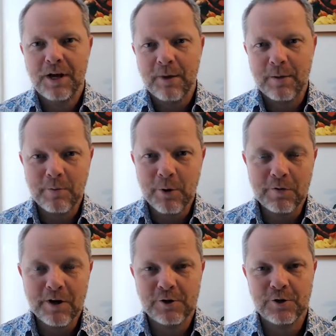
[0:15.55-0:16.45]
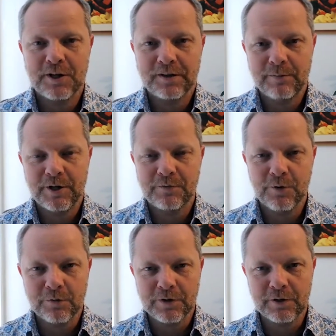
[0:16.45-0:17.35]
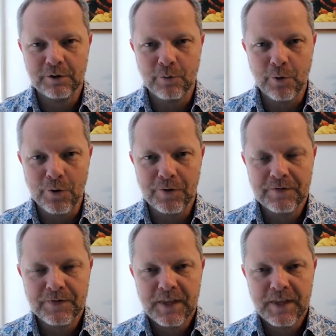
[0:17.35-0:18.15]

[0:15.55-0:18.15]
maybe motivate you to be involved a little more.